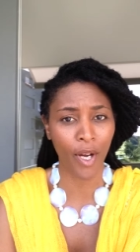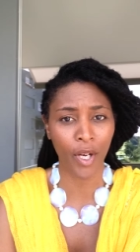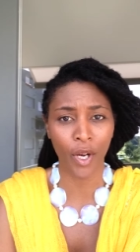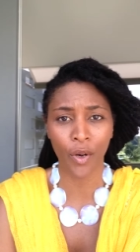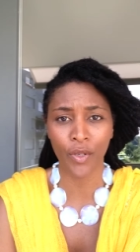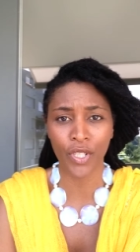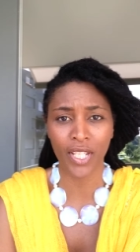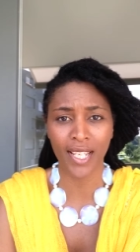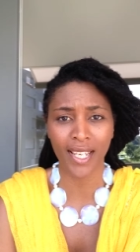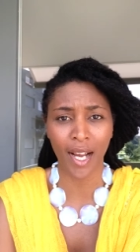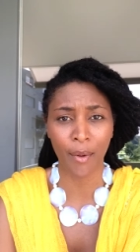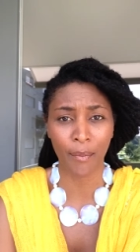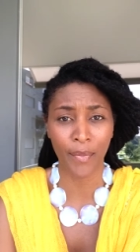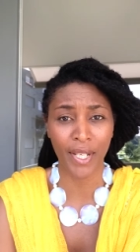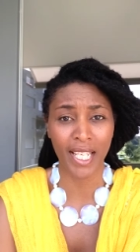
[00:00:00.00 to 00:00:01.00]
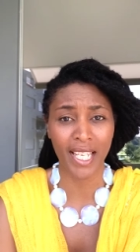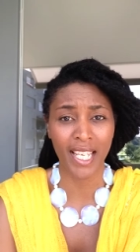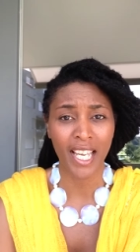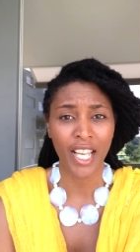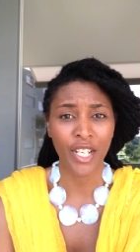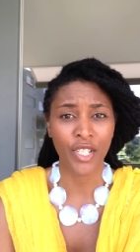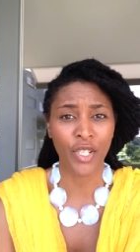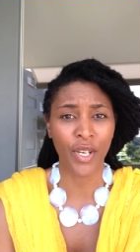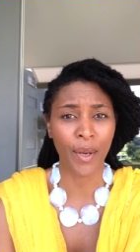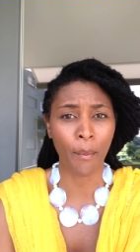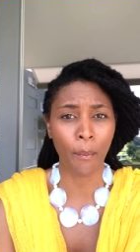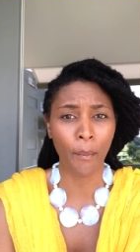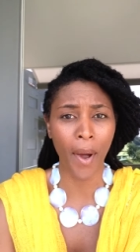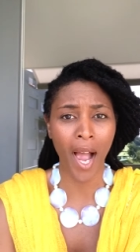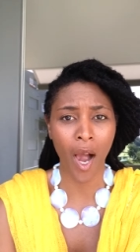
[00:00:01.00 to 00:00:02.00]
a coaching company to
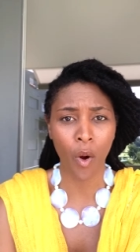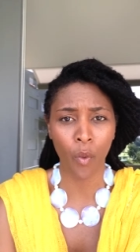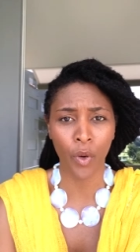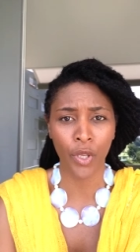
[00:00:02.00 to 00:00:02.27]
empower